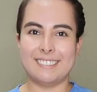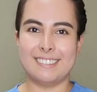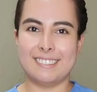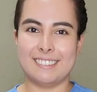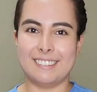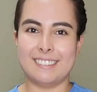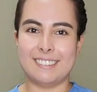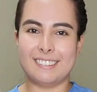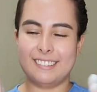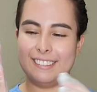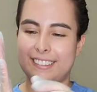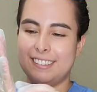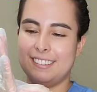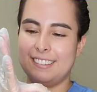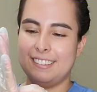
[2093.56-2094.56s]

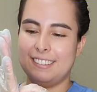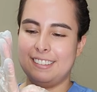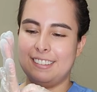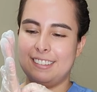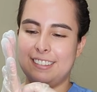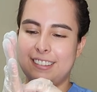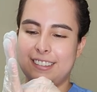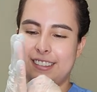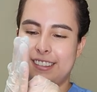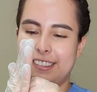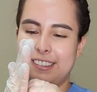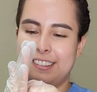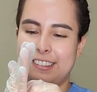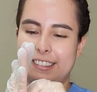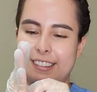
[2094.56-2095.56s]

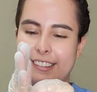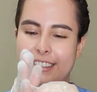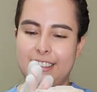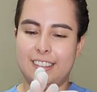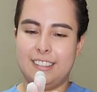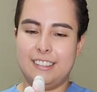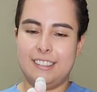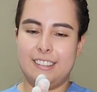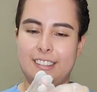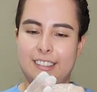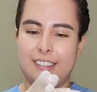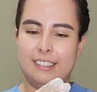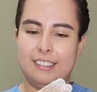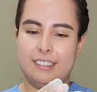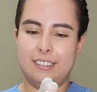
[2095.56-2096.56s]

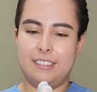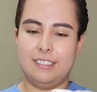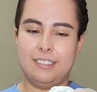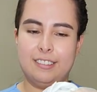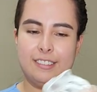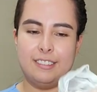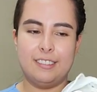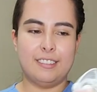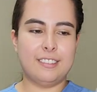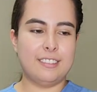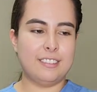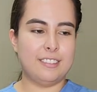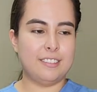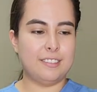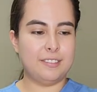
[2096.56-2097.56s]

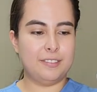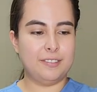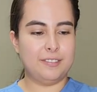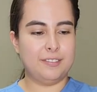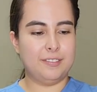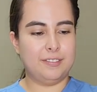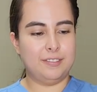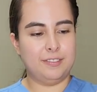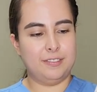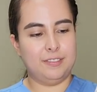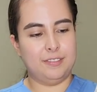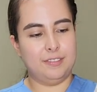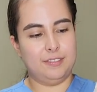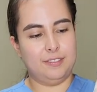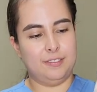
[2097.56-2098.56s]

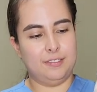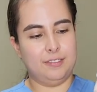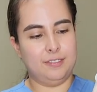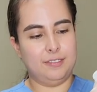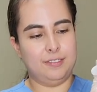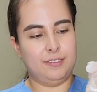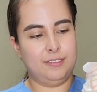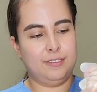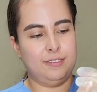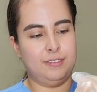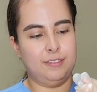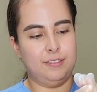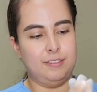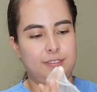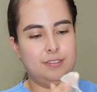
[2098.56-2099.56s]

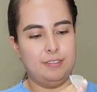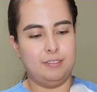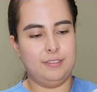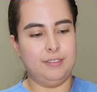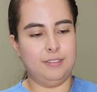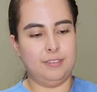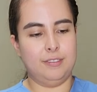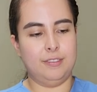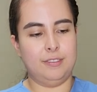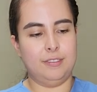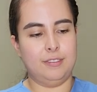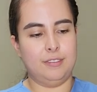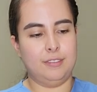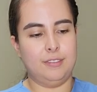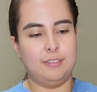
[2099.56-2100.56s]

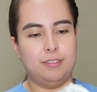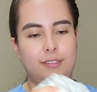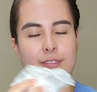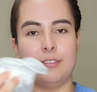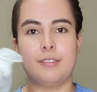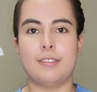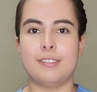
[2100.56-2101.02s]
[no speech]